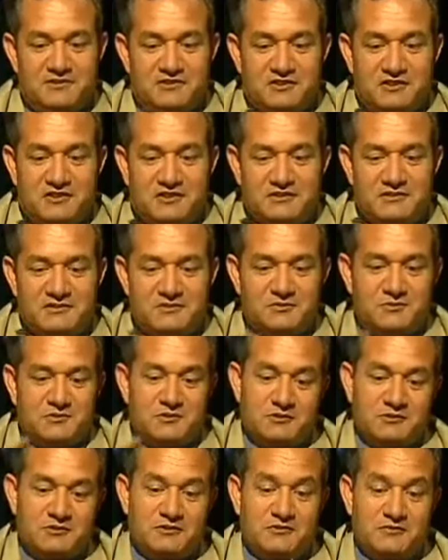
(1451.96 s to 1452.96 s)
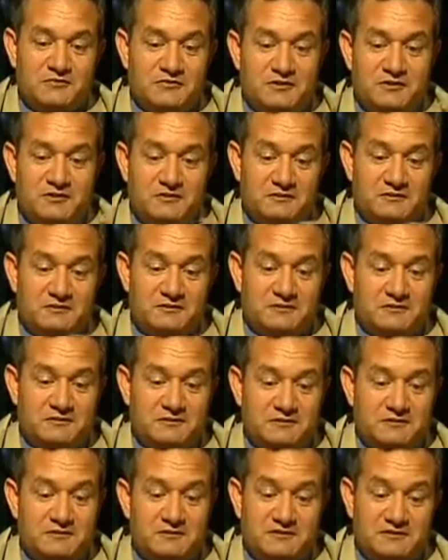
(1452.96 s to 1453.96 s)
chance, or if I
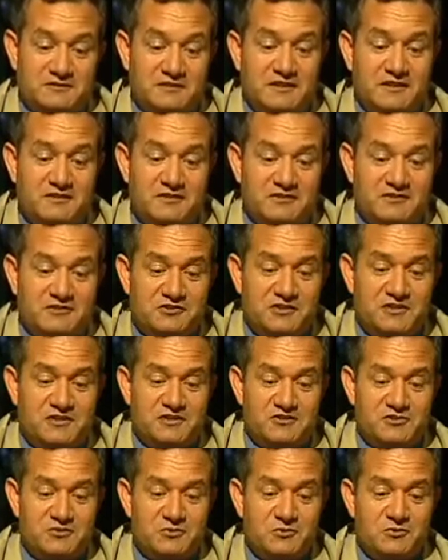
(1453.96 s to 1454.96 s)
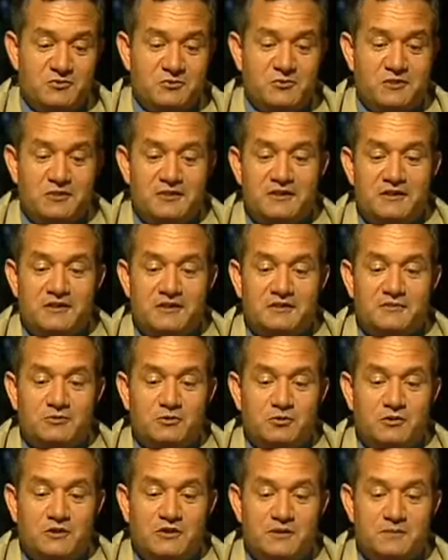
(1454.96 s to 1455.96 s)
didn't get the chance to
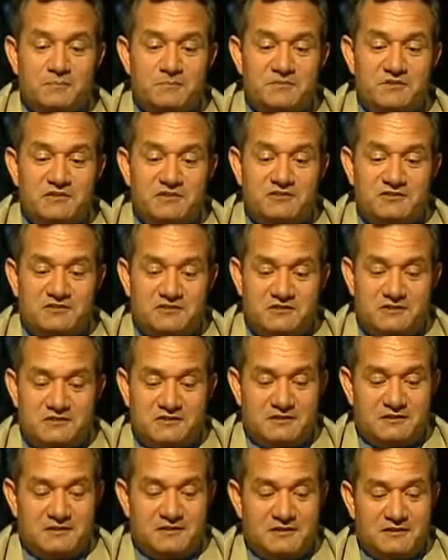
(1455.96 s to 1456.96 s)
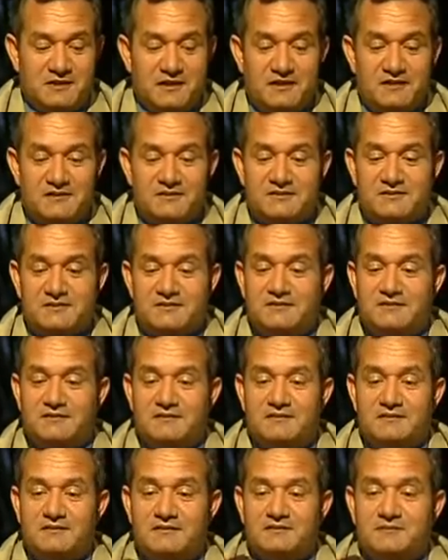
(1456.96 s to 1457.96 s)
keep such nice
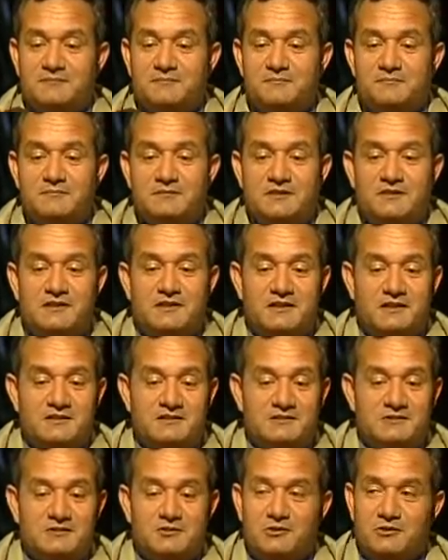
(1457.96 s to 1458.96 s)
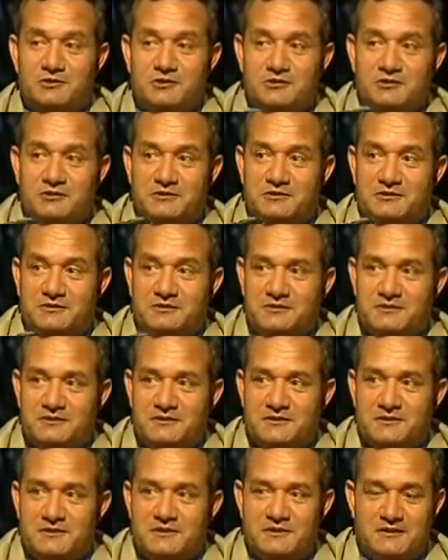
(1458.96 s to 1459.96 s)
cutter or
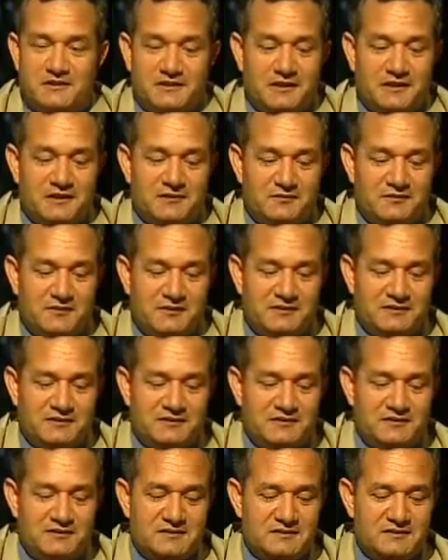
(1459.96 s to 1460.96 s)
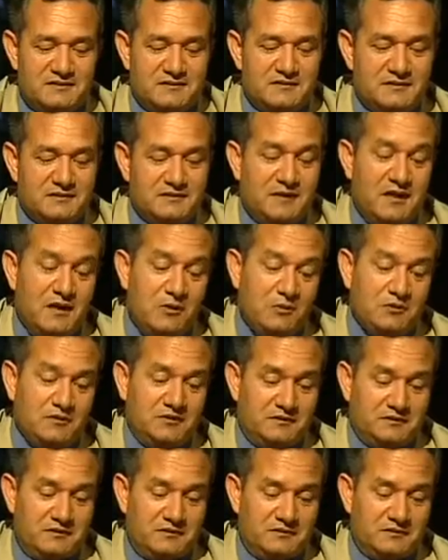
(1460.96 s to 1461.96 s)
knife like this, how
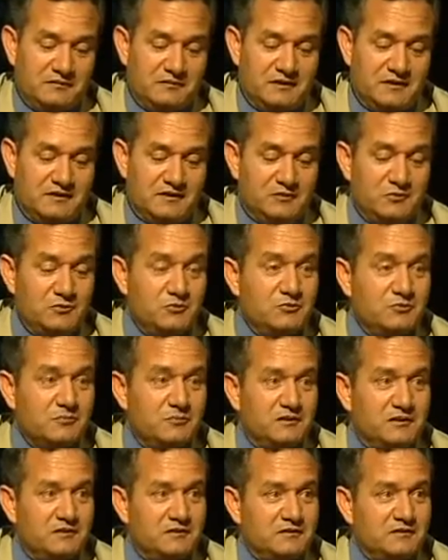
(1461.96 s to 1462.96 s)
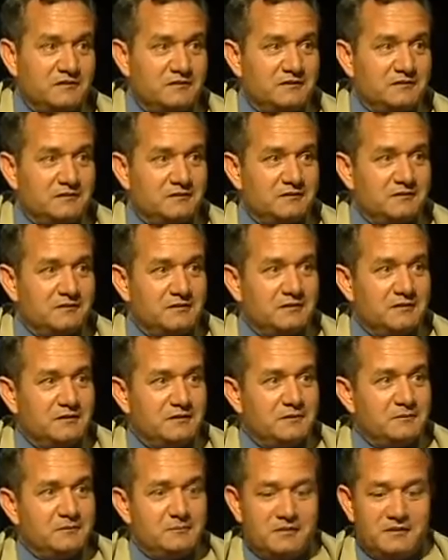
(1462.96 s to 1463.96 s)
I can use my
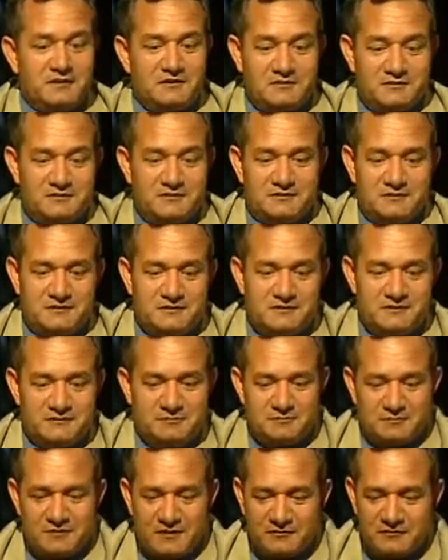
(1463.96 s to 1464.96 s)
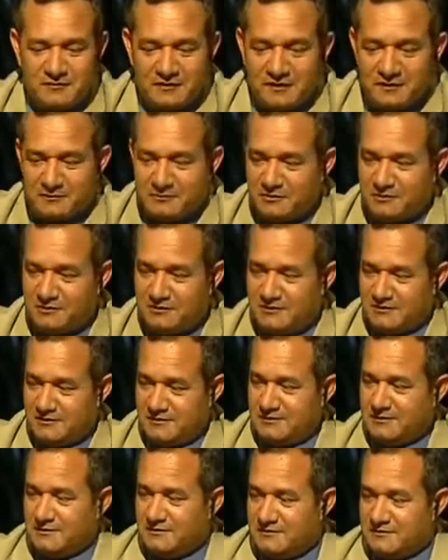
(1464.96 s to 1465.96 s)
available